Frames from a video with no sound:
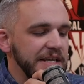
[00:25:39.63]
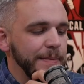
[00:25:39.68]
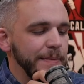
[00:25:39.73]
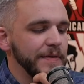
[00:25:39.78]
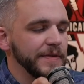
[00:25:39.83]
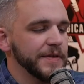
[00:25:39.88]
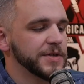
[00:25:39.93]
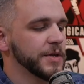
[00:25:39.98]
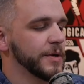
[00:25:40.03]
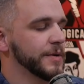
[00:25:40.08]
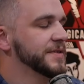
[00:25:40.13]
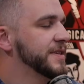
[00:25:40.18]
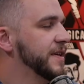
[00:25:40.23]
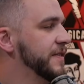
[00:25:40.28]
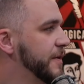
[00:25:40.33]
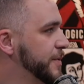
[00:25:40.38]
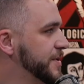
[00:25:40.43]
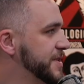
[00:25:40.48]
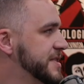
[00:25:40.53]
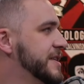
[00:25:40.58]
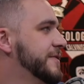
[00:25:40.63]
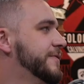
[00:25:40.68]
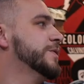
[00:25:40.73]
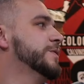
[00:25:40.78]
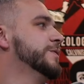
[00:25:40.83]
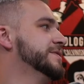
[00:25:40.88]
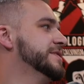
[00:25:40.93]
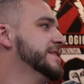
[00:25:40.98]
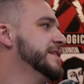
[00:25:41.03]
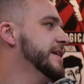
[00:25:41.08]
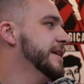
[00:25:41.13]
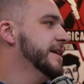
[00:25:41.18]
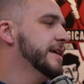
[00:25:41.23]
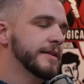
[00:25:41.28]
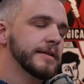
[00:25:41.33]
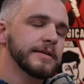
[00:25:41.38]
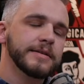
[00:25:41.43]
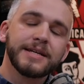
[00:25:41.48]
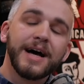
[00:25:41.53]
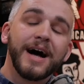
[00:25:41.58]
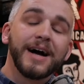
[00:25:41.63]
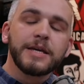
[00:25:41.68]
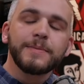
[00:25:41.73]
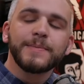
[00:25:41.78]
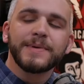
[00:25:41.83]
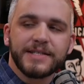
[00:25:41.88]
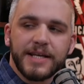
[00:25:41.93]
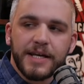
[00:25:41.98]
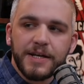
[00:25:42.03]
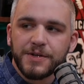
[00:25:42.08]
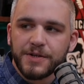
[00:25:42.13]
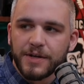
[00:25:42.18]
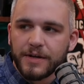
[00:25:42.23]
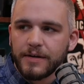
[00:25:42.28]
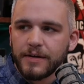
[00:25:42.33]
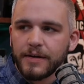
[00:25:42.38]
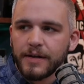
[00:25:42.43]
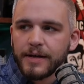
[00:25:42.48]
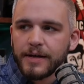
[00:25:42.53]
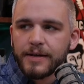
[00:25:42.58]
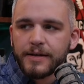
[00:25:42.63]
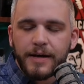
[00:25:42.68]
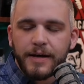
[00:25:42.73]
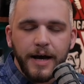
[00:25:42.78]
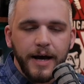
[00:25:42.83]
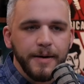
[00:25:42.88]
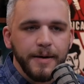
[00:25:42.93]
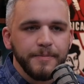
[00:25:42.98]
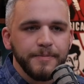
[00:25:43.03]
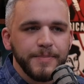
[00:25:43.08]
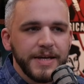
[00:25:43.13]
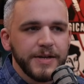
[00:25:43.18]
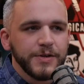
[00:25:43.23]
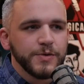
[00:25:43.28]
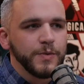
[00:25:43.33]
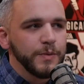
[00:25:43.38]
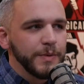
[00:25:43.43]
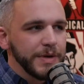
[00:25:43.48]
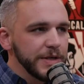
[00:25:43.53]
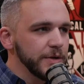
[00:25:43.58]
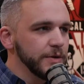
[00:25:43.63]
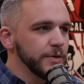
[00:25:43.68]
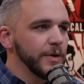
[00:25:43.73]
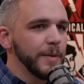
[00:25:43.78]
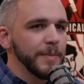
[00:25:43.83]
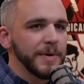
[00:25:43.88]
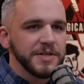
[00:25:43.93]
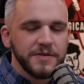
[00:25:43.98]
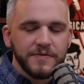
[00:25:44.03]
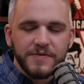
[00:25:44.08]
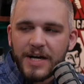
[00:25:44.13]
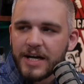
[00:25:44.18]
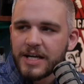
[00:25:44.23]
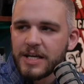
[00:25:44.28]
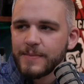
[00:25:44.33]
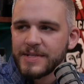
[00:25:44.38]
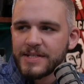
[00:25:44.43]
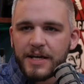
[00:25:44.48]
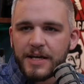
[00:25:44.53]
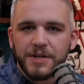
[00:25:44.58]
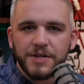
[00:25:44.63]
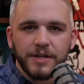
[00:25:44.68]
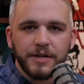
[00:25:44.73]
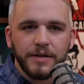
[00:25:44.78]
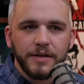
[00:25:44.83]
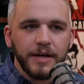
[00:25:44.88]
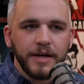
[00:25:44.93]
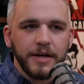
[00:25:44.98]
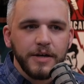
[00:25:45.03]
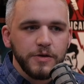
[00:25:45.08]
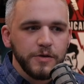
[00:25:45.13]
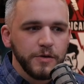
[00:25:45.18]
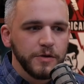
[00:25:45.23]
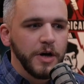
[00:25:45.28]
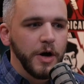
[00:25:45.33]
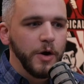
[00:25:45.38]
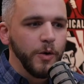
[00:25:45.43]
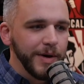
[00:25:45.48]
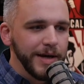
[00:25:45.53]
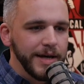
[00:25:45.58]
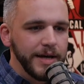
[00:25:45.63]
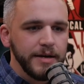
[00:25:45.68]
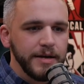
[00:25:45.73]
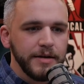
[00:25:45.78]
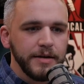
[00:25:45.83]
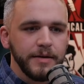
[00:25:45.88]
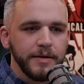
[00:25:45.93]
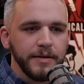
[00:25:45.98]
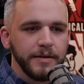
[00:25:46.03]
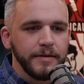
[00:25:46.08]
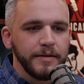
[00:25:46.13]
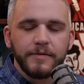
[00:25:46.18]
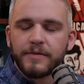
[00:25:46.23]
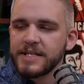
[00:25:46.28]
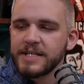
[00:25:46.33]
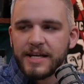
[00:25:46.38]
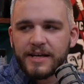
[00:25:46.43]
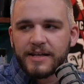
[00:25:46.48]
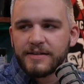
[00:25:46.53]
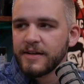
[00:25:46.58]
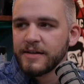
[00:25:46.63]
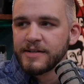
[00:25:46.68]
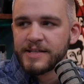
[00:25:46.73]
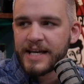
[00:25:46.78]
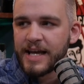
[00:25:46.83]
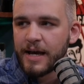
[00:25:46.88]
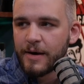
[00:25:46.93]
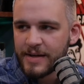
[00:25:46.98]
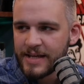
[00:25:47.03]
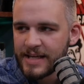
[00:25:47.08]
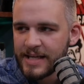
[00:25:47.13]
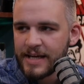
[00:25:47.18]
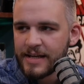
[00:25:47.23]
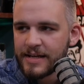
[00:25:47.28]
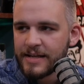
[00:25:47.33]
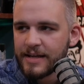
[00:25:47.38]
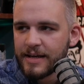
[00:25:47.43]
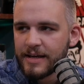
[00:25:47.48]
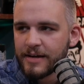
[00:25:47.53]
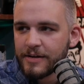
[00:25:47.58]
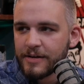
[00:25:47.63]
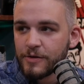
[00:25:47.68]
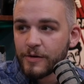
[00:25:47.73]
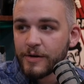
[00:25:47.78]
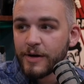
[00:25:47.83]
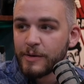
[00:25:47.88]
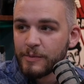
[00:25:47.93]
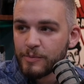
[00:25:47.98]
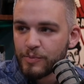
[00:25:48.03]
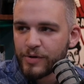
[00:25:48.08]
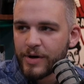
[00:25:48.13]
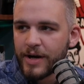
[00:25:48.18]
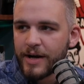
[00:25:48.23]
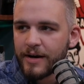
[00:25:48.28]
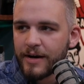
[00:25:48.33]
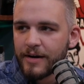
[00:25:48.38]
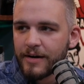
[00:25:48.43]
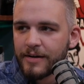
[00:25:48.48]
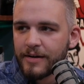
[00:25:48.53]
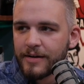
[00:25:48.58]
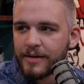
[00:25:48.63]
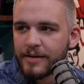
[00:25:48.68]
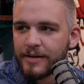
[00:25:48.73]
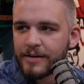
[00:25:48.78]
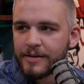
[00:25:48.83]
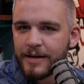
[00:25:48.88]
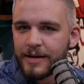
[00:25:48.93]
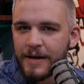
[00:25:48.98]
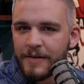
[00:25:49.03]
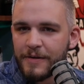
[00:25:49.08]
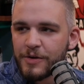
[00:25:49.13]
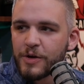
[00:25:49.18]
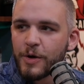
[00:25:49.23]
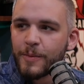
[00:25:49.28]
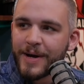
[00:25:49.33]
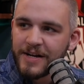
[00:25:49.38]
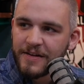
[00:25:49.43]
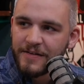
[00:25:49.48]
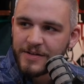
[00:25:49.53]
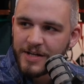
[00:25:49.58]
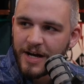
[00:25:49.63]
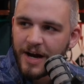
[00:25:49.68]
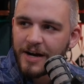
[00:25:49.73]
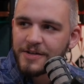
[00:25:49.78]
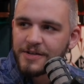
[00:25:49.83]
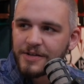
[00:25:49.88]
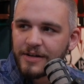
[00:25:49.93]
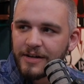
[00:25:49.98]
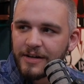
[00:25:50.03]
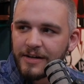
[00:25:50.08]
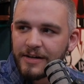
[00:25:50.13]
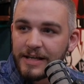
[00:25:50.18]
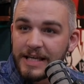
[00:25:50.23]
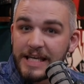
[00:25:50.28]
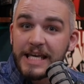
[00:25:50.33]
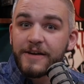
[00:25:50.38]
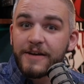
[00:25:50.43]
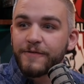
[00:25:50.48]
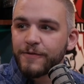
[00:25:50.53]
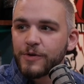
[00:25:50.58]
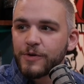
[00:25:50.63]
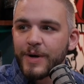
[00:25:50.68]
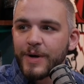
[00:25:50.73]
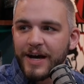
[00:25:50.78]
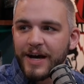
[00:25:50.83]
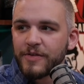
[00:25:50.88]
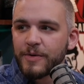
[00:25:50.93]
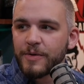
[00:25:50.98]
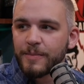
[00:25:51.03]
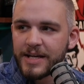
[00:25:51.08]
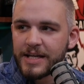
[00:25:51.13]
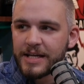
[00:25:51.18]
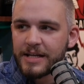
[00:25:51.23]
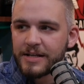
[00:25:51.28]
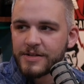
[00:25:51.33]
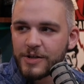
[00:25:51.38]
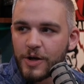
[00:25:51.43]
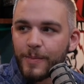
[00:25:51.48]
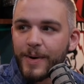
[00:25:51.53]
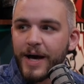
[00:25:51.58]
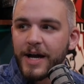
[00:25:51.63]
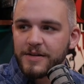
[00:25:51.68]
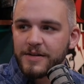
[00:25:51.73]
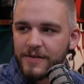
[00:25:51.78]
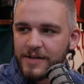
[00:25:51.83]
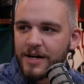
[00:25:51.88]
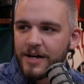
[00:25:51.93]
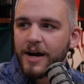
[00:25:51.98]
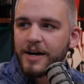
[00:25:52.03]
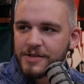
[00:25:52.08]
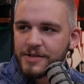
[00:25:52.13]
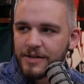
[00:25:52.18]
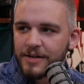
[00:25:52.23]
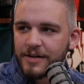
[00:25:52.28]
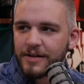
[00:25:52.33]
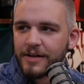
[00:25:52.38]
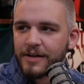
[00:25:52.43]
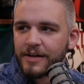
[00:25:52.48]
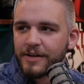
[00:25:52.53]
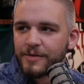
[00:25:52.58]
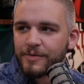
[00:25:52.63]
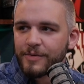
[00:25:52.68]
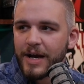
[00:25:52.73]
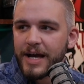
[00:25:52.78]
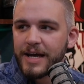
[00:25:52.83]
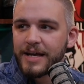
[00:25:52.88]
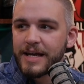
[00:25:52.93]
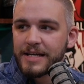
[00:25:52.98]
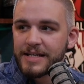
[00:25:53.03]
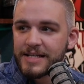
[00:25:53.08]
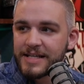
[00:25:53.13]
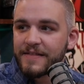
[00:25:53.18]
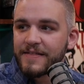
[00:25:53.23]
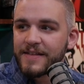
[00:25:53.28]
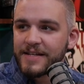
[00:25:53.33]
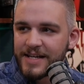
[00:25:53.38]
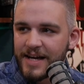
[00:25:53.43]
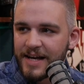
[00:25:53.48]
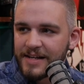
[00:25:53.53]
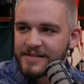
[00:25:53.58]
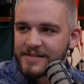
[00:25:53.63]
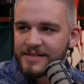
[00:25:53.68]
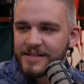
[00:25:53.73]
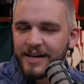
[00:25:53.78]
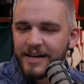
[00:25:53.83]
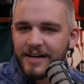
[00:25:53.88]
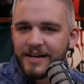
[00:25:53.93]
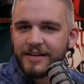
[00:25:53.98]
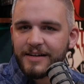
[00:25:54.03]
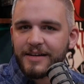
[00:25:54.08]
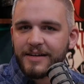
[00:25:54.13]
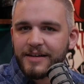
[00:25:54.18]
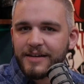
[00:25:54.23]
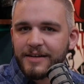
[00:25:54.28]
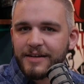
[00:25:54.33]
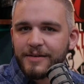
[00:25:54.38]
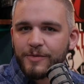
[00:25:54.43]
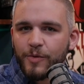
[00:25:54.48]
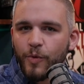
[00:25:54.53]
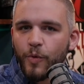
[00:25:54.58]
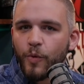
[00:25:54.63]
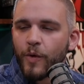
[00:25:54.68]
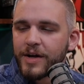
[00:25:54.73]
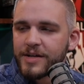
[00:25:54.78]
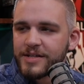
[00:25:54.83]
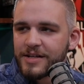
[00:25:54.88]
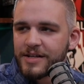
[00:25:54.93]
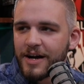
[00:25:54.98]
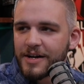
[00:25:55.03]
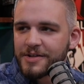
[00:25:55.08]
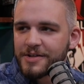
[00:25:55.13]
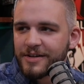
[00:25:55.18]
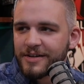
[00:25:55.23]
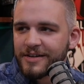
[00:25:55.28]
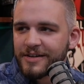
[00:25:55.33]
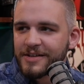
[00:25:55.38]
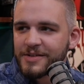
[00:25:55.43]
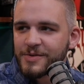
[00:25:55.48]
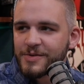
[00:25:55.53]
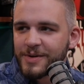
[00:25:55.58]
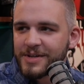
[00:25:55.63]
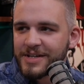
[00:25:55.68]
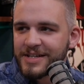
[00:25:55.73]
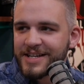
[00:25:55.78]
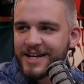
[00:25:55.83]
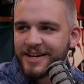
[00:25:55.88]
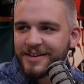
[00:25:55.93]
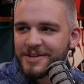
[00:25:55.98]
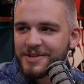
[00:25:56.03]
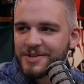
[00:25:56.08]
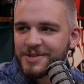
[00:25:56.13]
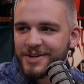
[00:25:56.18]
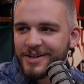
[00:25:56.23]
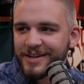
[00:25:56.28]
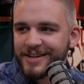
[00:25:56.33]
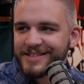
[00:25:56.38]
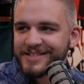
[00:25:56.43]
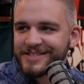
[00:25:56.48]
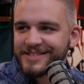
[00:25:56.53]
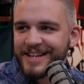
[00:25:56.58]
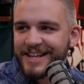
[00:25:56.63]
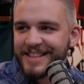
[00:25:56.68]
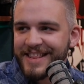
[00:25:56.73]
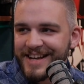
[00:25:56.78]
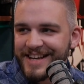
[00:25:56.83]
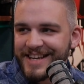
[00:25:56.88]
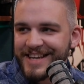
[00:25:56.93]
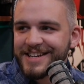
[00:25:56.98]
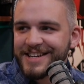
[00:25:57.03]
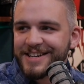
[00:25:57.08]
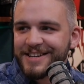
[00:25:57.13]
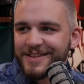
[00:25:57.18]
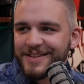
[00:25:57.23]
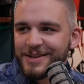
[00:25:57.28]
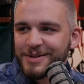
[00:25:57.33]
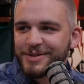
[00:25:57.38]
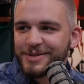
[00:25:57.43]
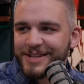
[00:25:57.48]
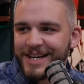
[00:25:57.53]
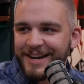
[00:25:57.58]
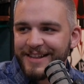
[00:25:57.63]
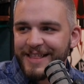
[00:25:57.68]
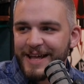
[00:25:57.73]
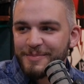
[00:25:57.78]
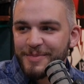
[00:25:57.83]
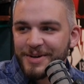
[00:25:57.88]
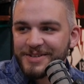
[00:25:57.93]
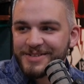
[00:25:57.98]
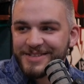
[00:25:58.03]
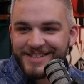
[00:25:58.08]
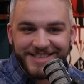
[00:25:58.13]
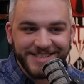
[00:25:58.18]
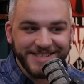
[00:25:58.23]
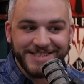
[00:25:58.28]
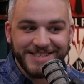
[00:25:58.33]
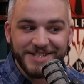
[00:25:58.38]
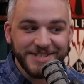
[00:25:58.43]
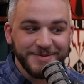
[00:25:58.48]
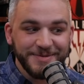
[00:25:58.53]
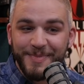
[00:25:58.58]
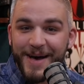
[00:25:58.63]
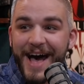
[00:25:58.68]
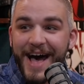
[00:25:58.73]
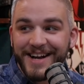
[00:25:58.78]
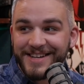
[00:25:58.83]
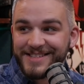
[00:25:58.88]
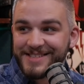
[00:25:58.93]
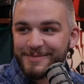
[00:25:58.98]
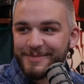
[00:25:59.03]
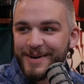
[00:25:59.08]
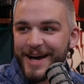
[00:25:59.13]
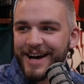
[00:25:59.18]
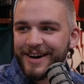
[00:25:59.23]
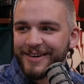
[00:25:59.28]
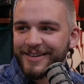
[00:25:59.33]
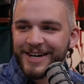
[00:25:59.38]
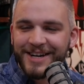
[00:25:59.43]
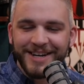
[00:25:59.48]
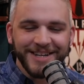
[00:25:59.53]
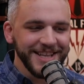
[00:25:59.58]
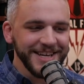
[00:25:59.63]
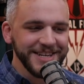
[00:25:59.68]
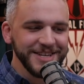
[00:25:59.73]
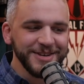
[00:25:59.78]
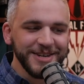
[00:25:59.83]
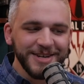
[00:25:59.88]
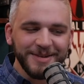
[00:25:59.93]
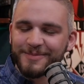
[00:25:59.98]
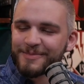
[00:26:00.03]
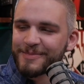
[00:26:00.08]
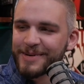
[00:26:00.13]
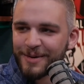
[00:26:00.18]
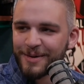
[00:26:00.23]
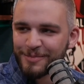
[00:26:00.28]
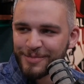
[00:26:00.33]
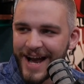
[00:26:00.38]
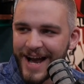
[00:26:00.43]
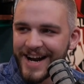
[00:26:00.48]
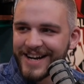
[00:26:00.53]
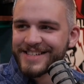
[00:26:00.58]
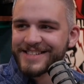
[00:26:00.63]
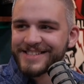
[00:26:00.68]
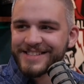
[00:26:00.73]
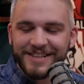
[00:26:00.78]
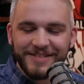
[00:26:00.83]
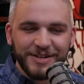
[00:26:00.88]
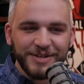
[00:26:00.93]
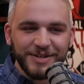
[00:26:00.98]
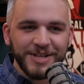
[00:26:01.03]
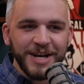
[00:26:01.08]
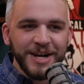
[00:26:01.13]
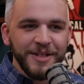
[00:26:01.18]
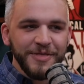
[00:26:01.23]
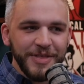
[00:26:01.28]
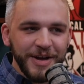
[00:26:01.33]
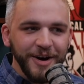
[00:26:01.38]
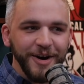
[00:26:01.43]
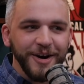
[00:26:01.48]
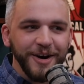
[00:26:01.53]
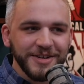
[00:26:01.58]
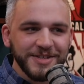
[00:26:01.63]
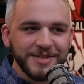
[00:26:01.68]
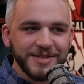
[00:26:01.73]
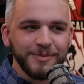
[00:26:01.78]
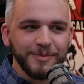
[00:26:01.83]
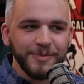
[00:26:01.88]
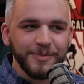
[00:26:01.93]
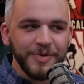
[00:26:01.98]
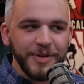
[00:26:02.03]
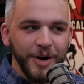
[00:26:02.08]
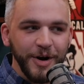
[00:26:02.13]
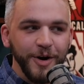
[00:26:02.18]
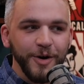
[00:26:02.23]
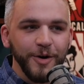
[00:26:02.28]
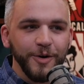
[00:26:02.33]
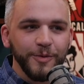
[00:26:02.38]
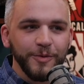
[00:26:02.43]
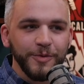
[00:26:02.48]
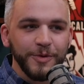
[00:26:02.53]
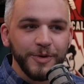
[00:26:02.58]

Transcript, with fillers: came on the show and said there was a difficulty in documentation um, because when we do a bunch of documentation, you'll go in, they'll take, they'll take out a kidney, you'll go get prayer. And then you go back to the doctor, if you have the money to go back to the doctor, right? And to get the test done, what doctor is going to tell insurance that that kidney that you took out of that person is just back somehow? Like you get malpractice. Like there's, there are some, there are